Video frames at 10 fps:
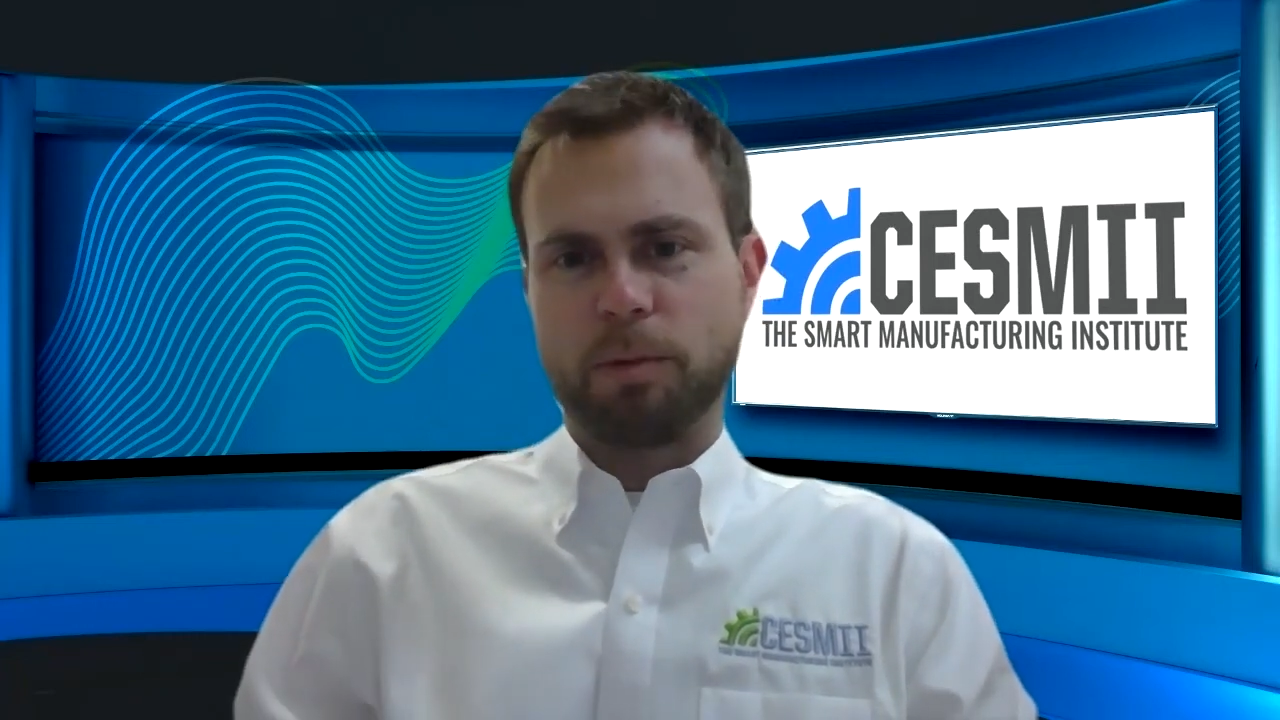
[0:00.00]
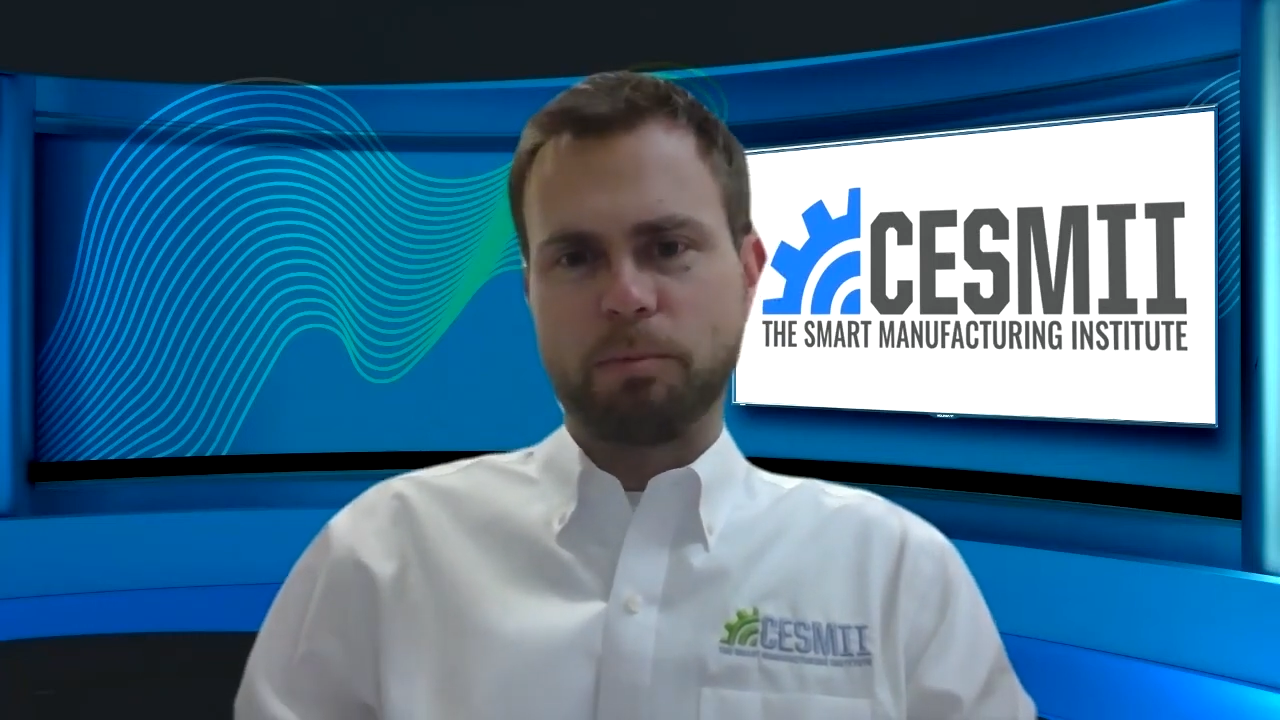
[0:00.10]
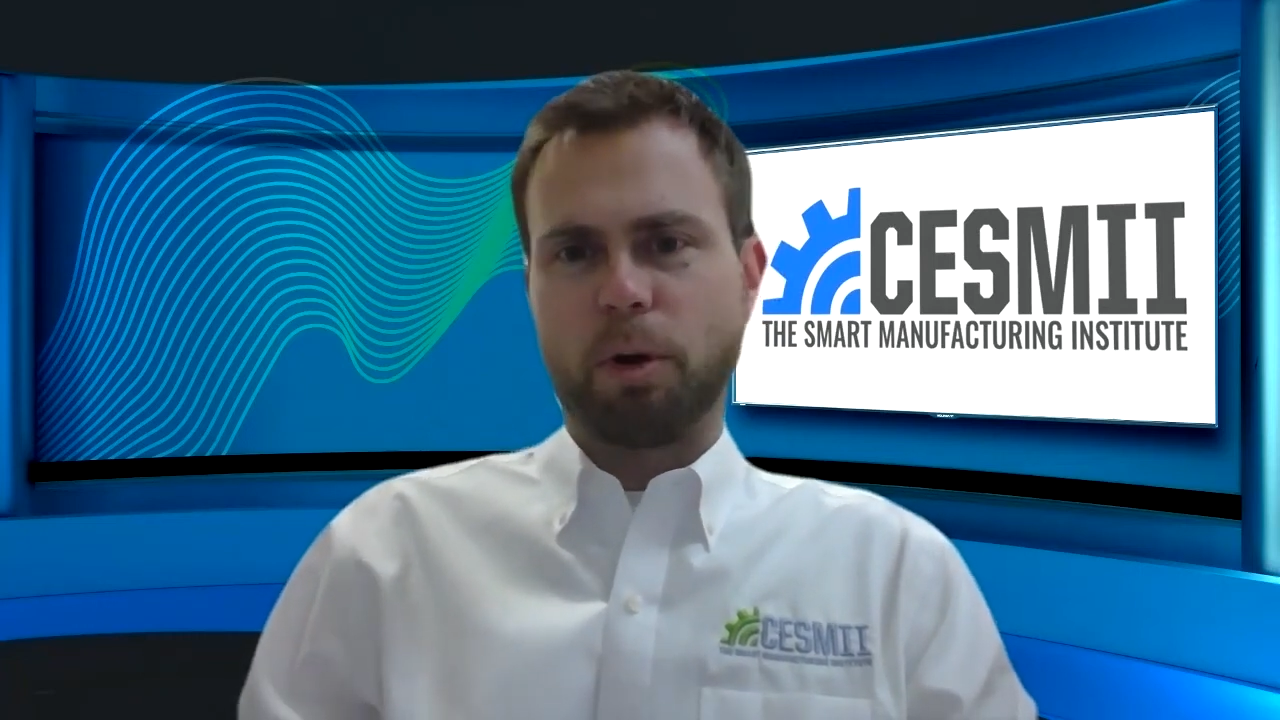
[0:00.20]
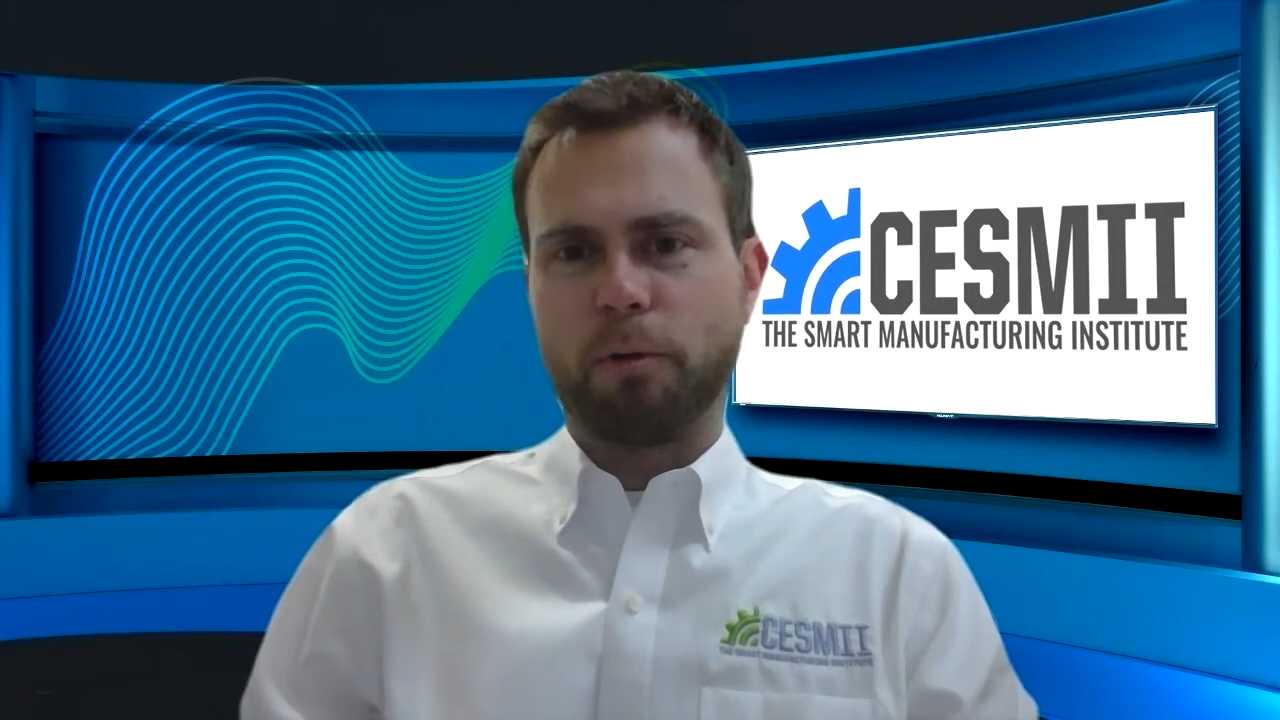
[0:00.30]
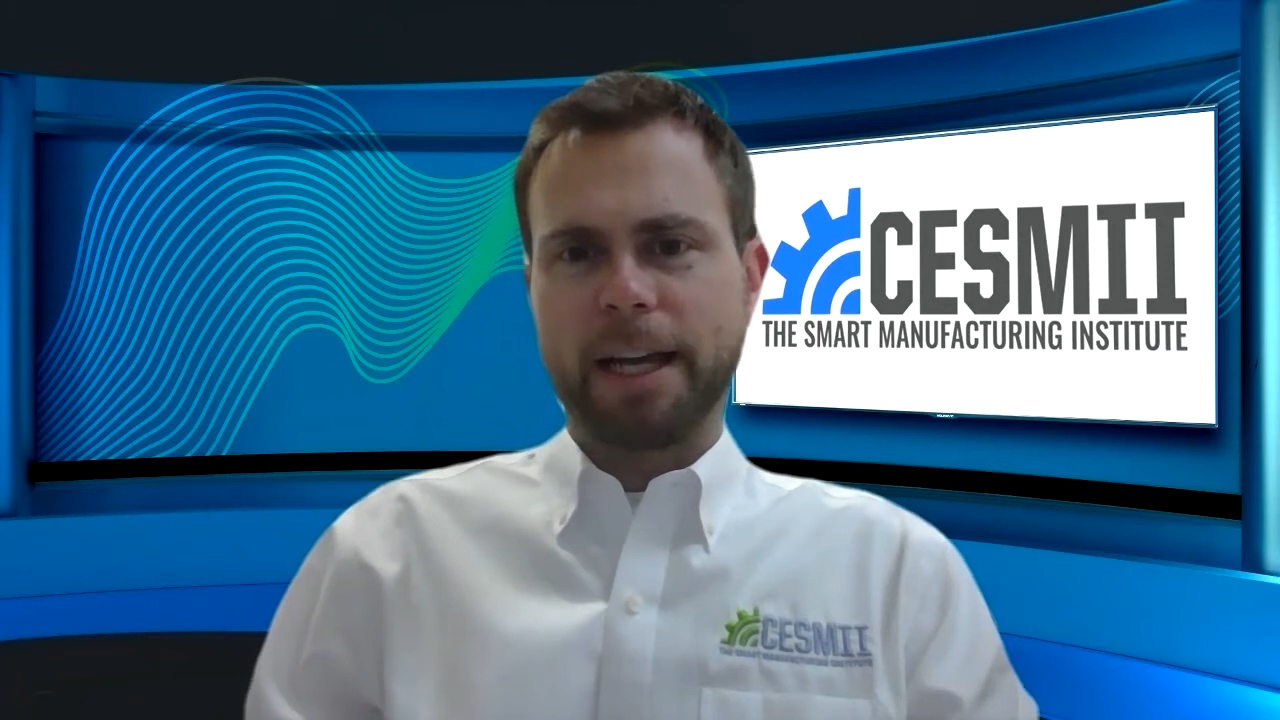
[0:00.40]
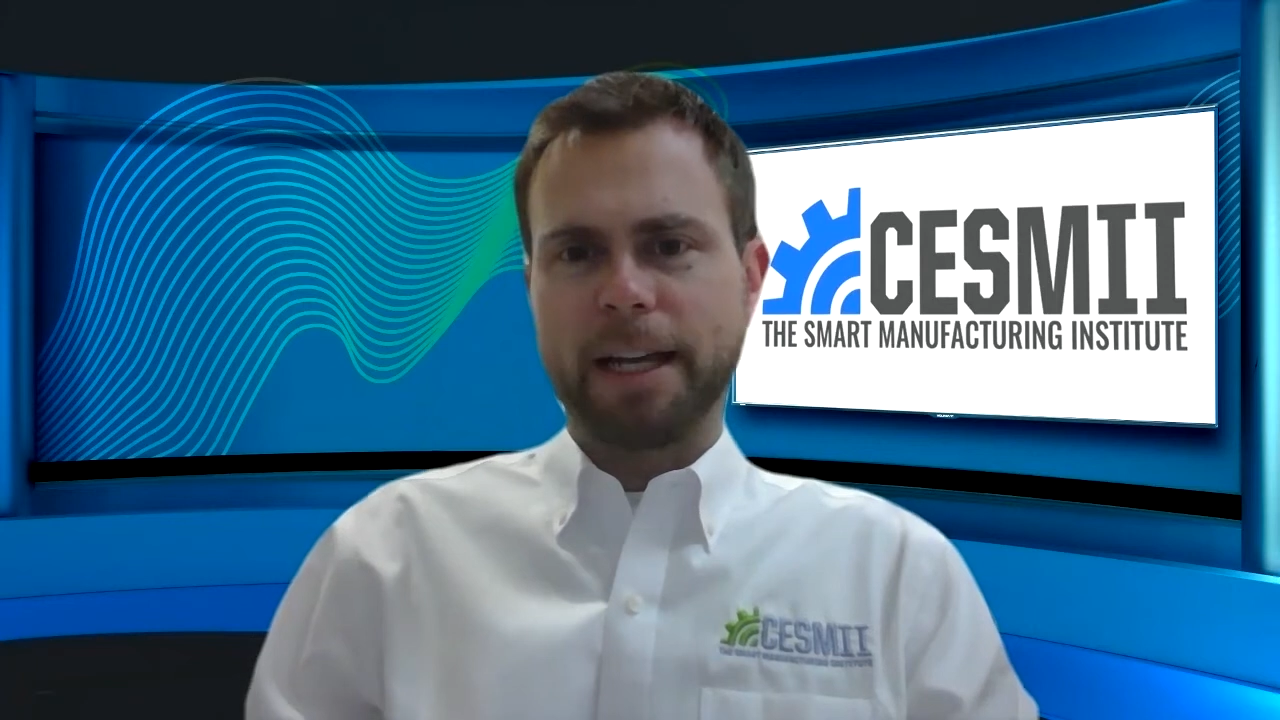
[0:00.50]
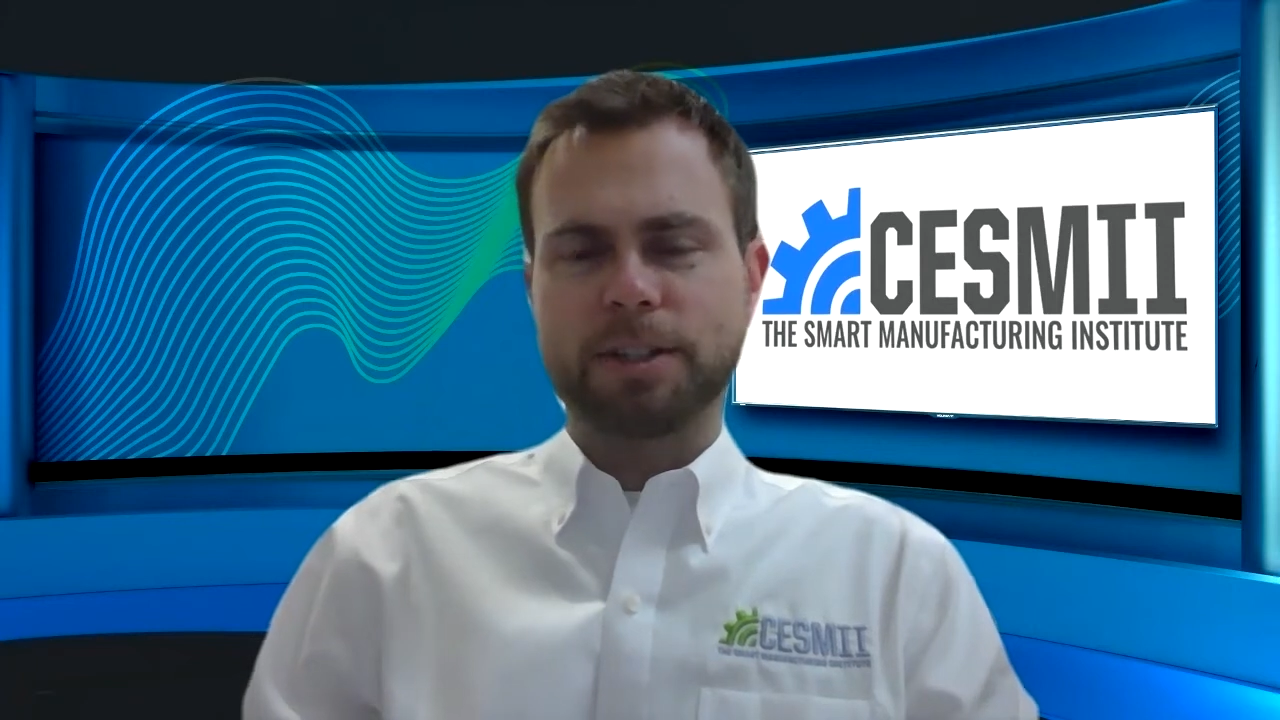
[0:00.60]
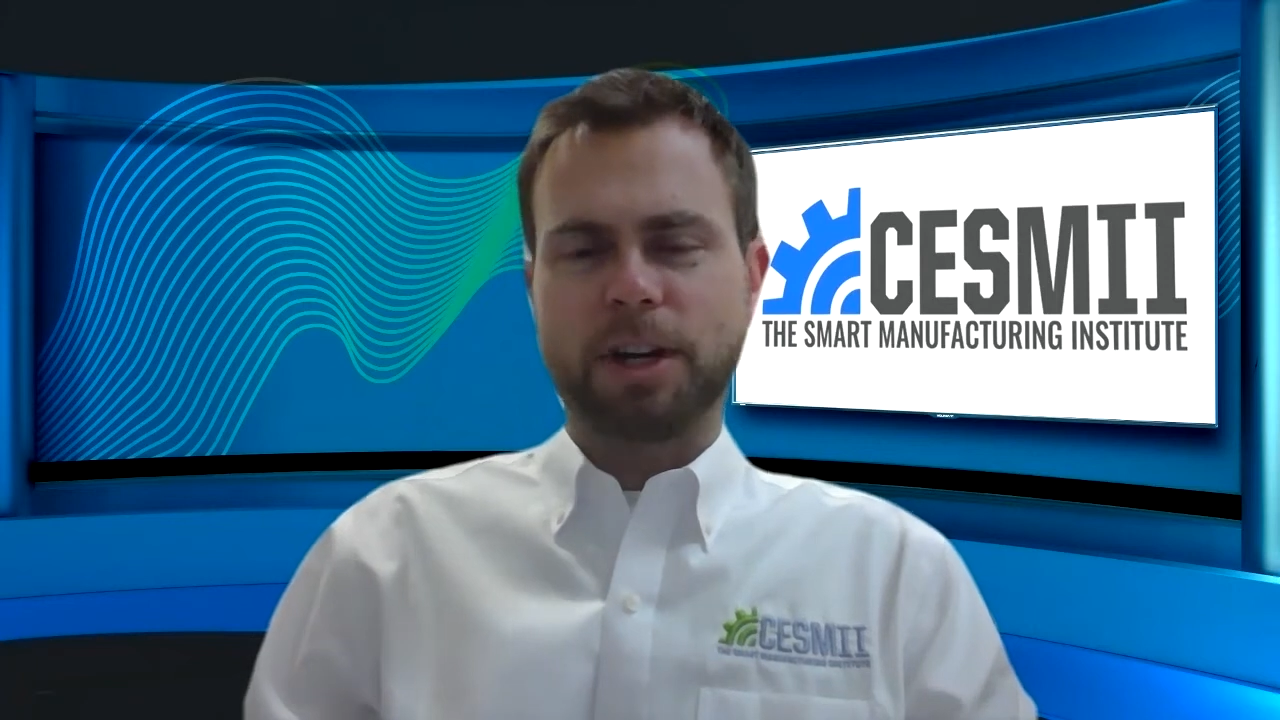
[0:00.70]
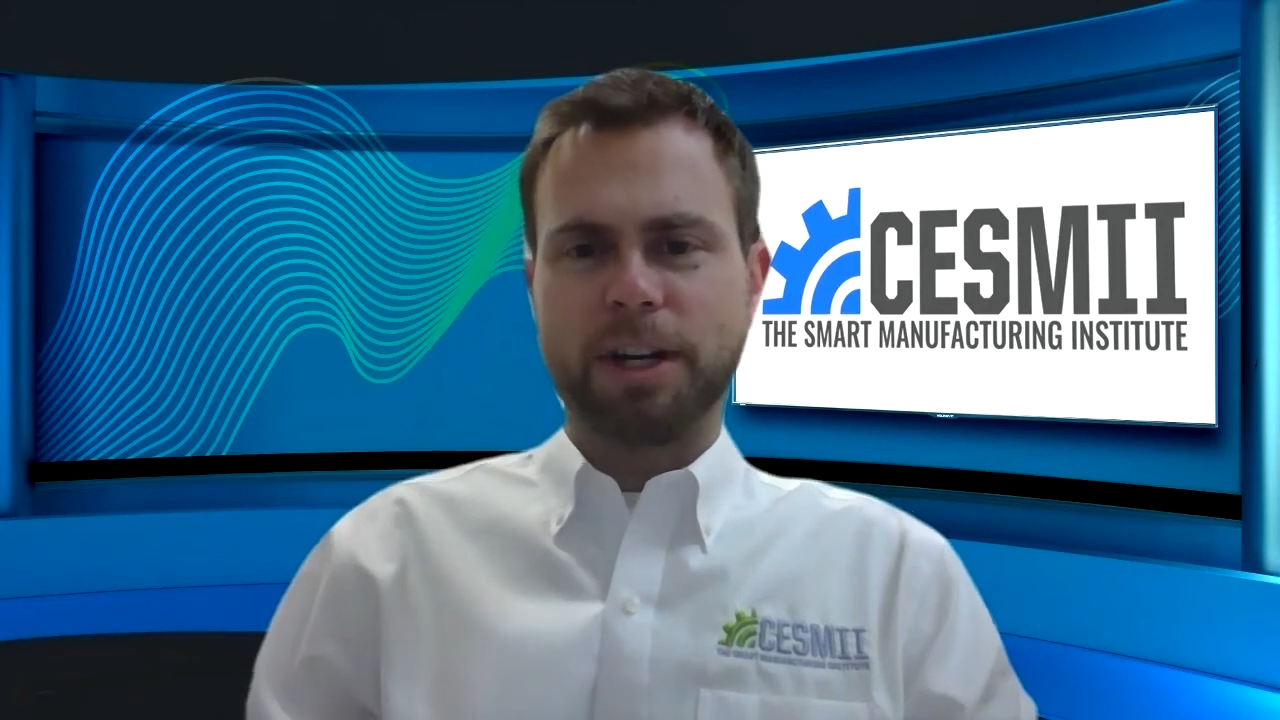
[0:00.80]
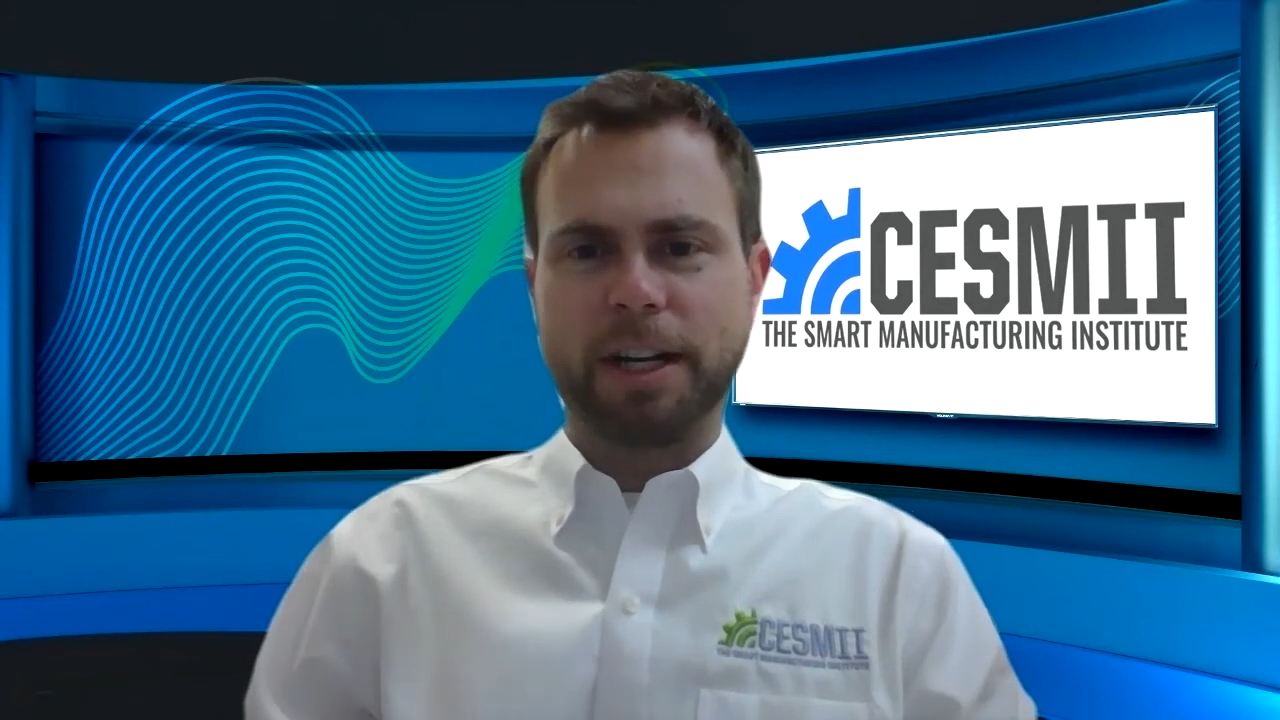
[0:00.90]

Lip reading: profiles aren't